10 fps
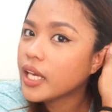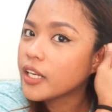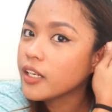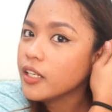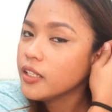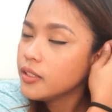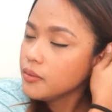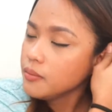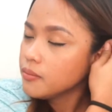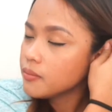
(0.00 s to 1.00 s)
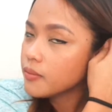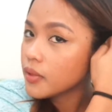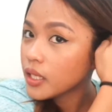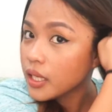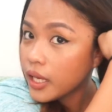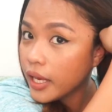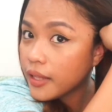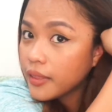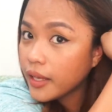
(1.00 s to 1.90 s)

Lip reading: ear and